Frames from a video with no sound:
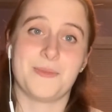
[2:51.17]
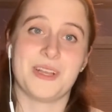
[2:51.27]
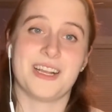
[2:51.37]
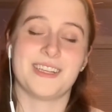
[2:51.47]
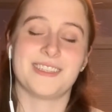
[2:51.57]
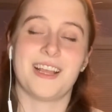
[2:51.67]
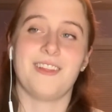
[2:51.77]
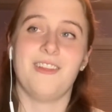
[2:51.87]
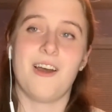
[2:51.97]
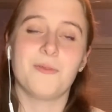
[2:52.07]
because I
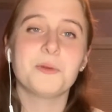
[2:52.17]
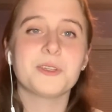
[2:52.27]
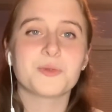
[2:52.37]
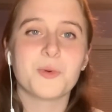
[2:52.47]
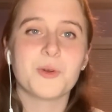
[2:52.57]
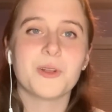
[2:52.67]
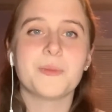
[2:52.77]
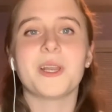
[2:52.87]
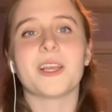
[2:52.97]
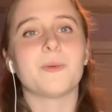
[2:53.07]
love when it's warm
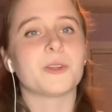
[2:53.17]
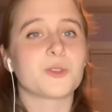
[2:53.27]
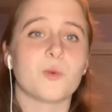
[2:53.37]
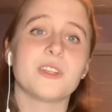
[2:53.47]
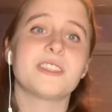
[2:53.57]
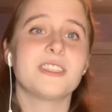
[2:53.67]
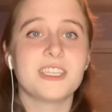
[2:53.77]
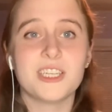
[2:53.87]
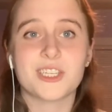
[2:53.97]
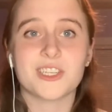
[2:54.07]
and I can wear shorts and
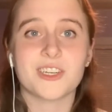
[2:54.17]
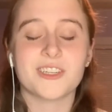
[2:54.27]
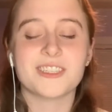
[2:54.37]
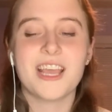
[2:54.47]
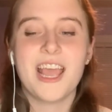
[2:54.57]
t-shirts.